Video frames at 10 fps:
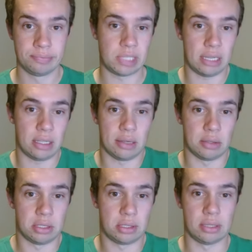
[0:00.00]
that that
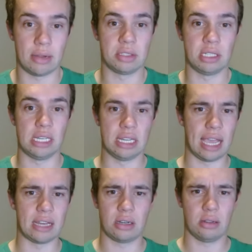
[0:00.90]
was that was the
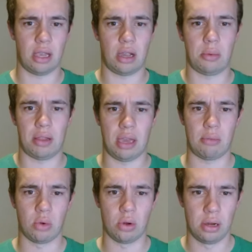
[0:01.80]
indication. I'll talk about
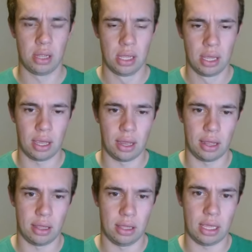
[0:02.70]
that more
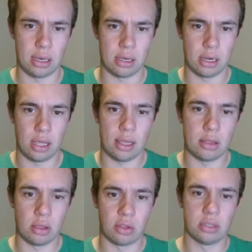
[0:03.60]
uh, in
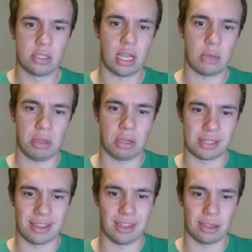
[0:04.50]
in the third segment
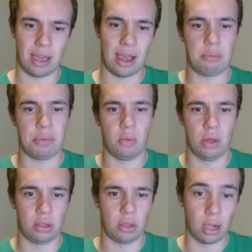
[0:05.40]
because I think that happened
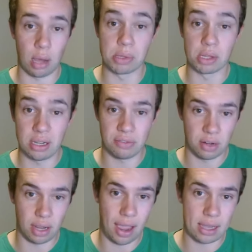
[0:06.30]
with a couple of
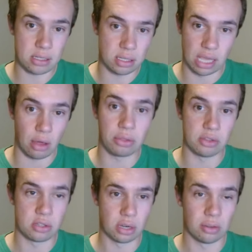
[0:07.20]
different guys. Because health
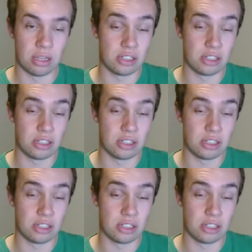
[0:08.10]
is certainly